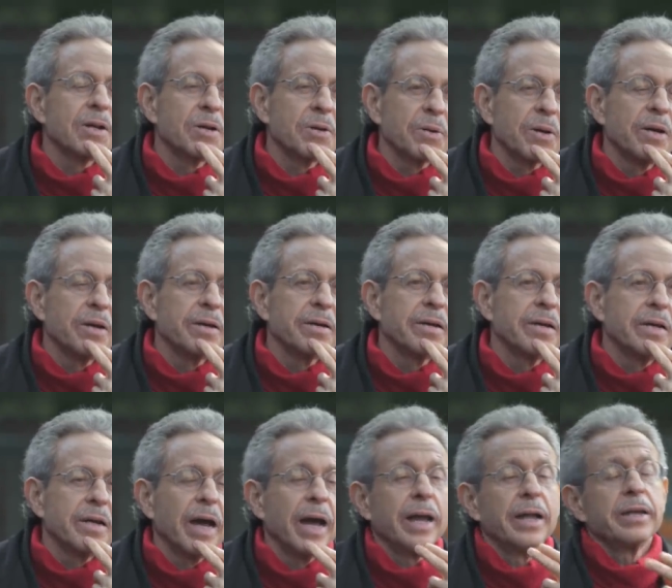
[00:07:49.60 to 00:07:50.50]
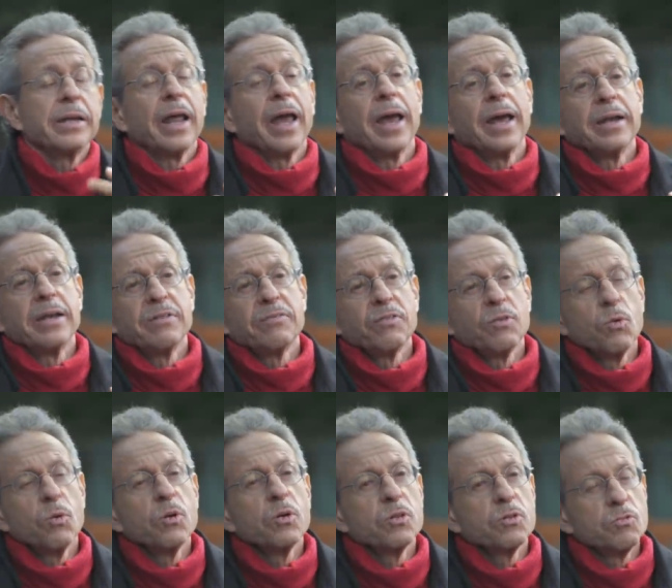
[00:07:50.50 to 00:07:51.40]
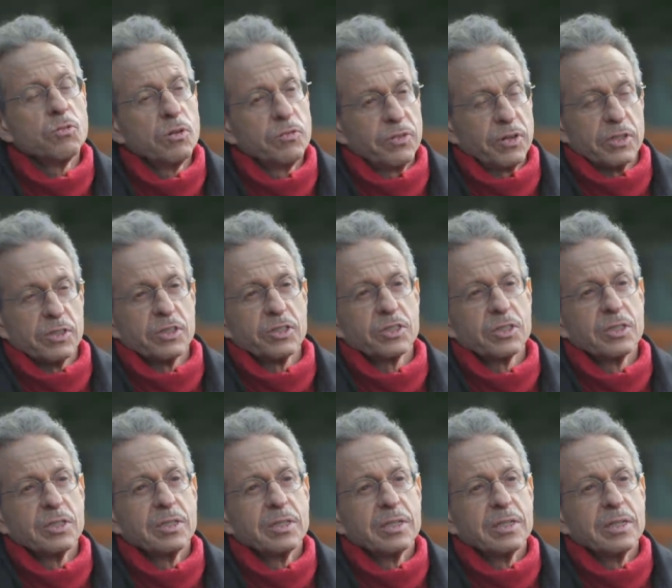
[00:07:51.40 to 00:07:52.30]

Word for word: Mm-hmm. Okay, and if it were the reverse.